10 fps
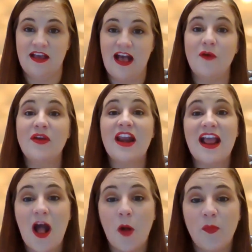How can I
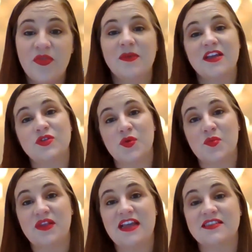help them get to a
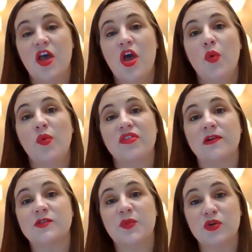place where their
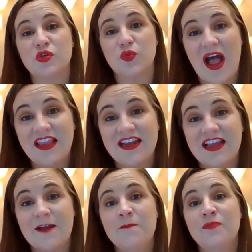
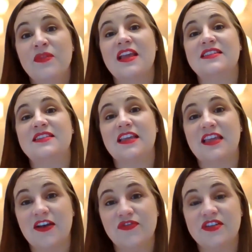spirituality is a
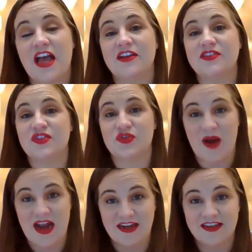gift and a
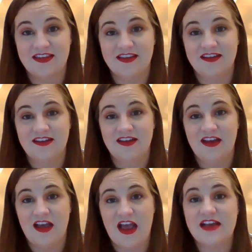strength?
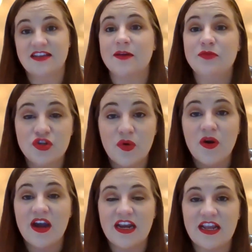as I'm sure
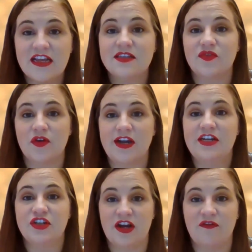it is for
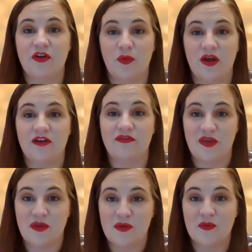each and every one of
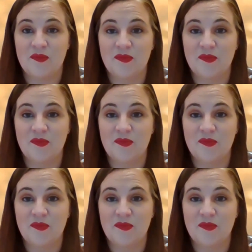you.